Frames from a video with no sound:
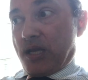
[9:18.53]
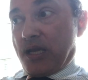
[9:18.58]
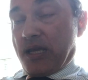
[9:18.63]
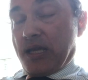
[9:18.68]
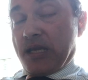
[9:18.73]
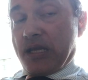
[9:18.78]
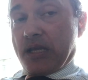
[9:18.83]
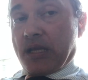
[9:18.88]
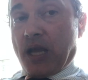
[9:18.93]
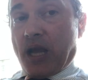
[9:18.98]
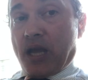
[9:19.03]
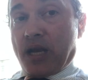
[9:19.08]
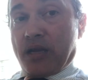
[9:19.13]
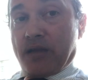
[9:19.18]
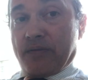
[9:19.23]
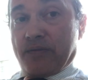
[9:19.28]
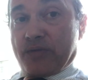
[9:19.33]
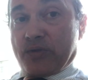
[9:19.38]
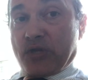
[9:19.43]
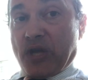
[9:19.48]
any kind
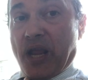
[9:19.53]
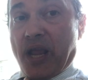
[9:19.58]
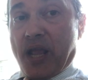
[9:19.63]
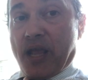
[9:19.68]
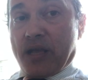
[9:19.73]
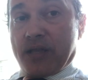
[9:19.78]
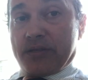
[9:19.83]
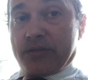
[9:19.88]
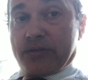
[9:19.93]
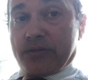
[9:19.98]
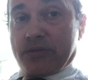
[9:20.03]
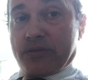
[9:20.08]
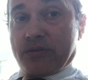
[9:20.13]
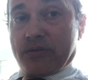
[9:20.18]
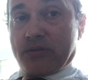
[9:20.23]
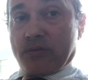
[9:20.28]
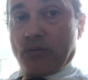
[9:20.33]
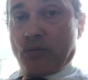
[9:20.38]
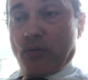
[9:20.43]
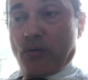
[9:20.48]
of
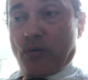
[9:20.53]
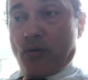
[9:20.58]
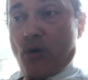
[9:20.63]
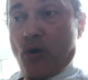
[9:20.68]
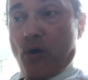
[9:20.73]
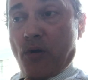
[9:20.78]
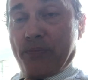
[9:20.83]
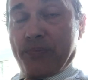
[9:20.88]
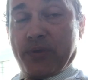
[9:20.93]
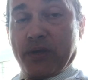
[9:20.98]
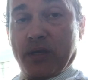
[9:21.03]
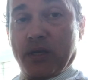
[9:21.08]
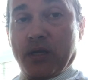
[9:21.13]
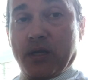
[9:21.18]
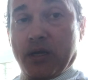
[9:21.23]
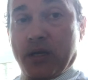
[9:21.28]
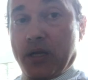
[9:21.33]
chance or hope that